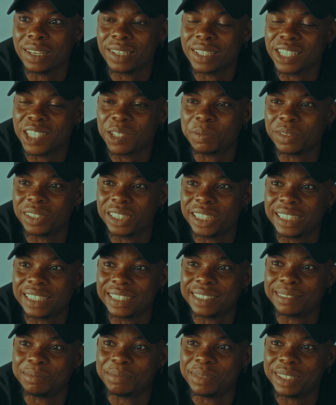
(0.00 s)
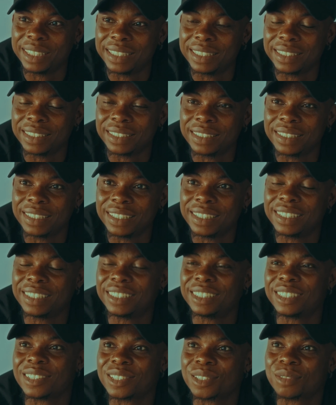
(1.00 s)
spirit in me
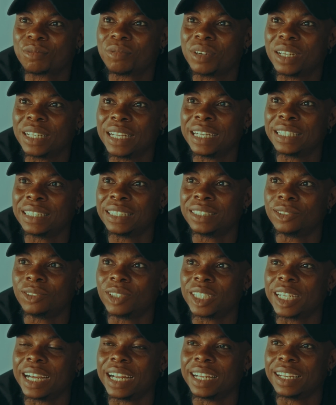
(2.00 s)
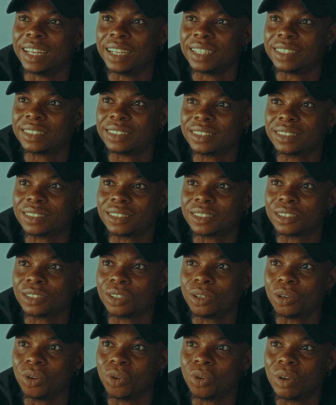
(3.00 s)
just wanted it regardless.
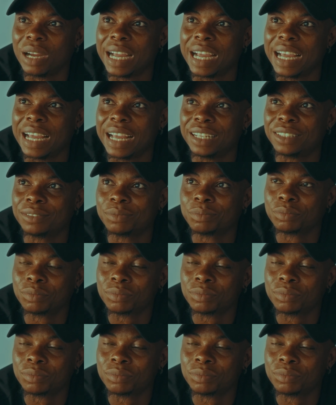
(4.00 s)
So, and